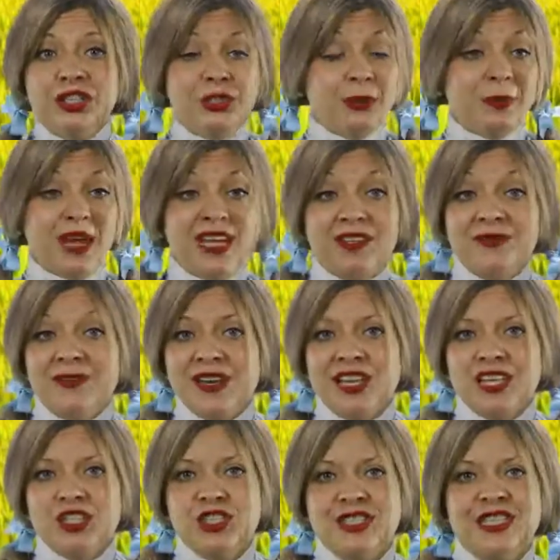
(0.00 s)
you might
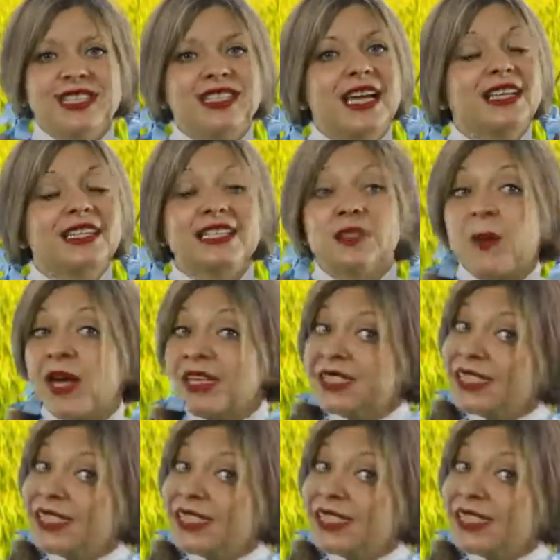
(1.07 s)
finish the sentence by